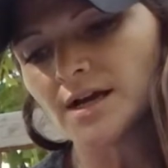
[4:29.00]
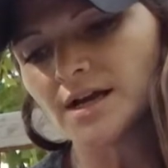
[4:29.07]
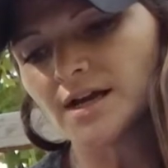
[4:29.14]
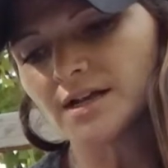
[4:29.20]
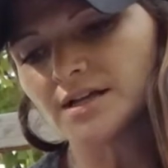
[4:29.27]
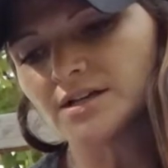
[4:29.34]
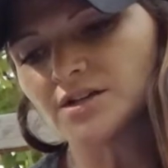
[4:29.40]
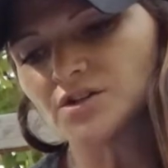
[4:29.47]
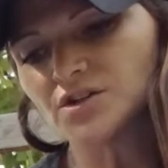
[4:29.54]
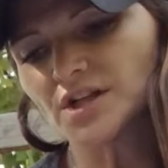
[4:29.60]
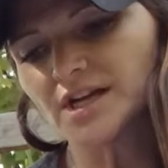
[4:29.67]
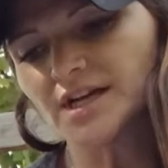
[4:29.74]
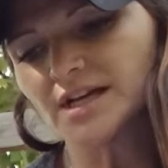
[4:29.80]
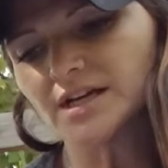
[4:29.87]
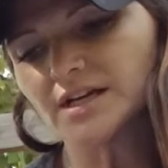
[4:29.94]
and you're
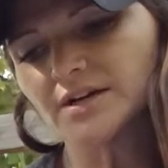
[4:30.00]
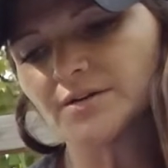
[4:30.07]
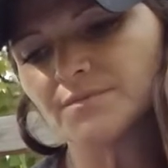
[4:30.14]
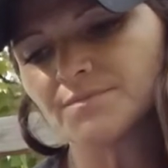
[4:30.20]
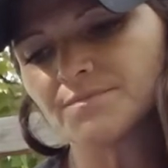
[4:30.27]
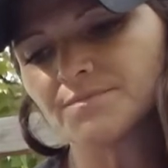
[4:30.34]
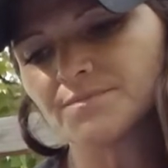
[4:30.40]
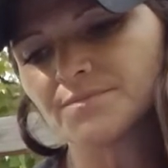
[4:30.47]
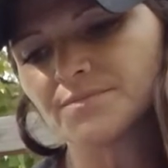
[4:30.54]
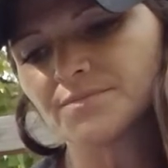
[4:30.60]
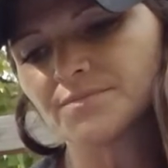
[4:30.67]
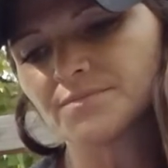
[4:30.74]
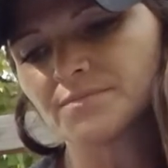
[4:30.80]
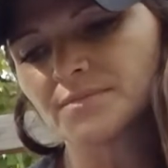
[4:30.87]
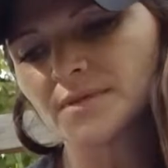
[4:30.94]
like,
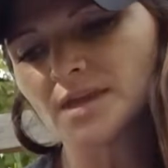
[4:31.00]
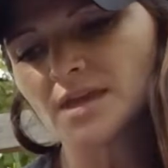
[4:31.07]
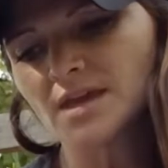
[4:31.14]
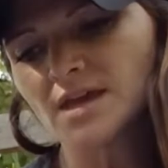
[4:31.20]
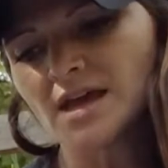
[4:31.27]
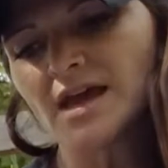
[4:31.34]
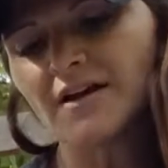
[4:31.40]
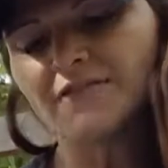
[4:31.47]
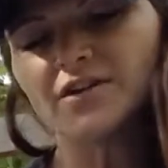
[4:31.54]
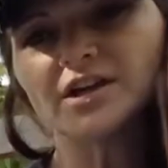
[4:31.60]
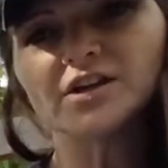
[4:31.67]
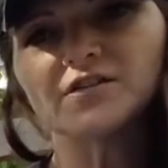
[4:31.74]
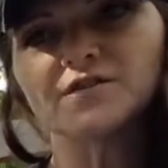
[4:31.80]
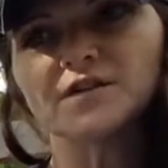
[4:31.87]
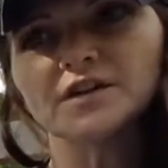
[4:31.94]
I feel
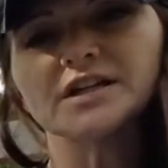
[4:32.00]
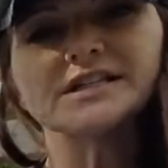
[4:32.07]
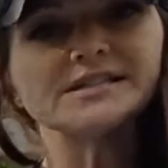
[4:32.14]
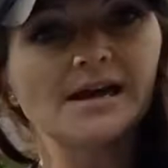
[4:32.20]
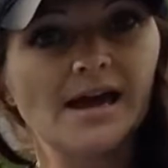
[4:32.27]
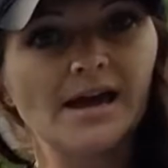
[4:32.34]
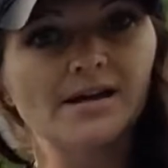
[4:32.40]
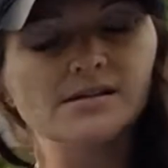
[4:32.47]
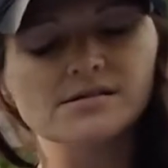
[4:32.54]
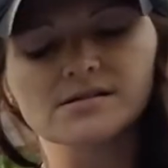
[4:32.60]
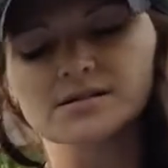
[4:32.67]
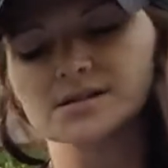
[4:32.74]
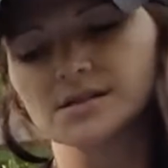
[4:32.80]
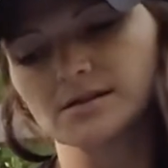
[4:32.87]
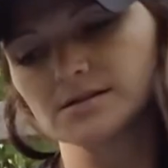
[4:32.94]
like you feel attacked in
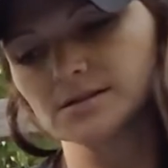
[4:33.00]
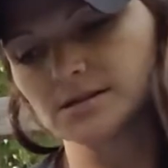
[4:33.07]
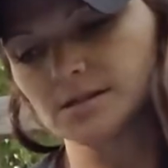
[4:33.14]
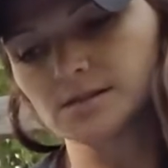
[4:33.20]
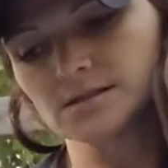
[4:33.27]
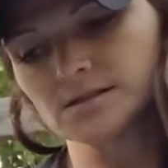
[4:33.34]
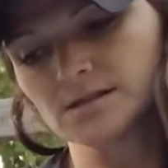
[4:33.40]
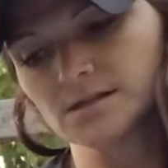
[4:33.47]
a sense.